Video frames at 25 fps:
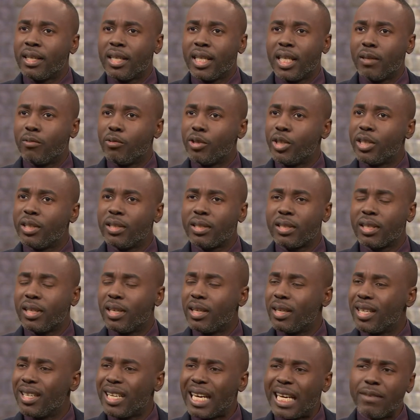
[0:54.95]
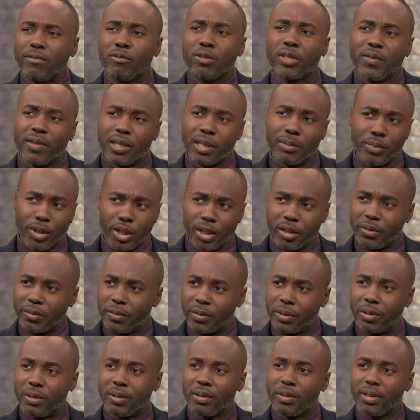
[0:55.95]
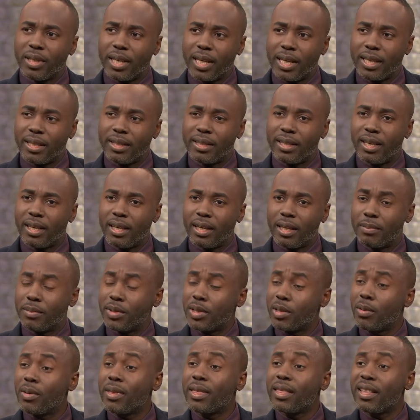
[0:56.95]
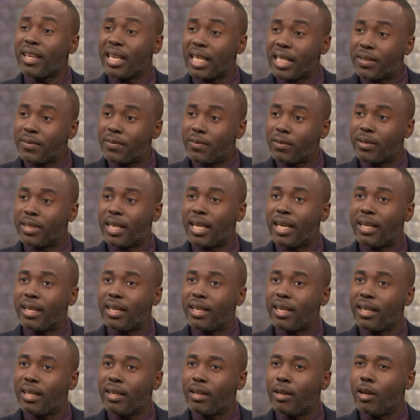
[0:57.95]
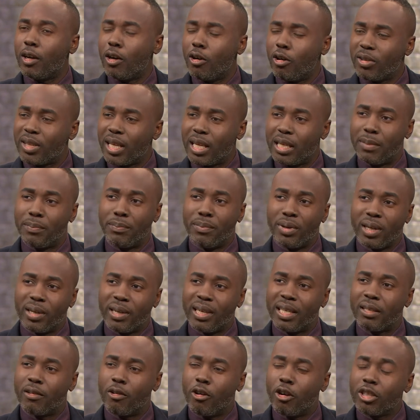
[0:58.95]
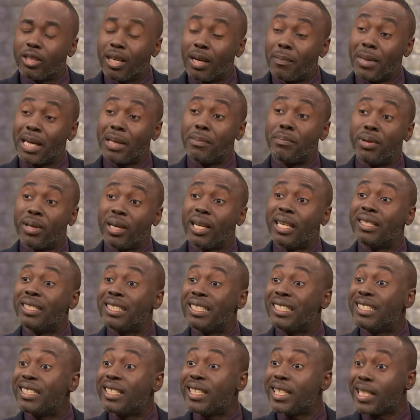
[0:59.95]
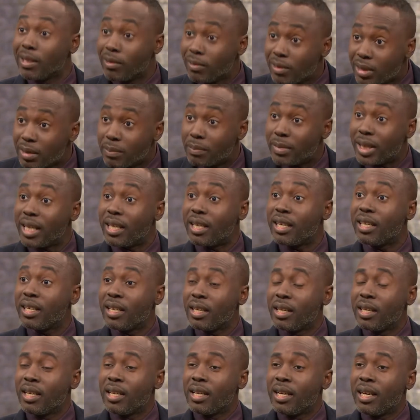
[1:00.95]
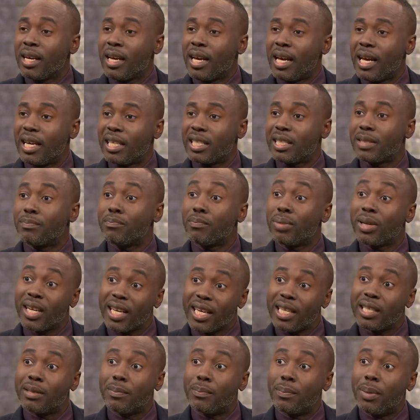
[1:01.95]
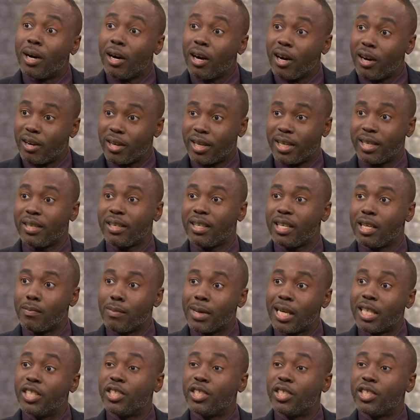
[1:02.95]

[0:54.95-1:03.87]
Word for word: it was just, uh, life was very beautiful. And uh, I'm so thankful that uh, all that the parent, all that my parents instilled in me has played a part in my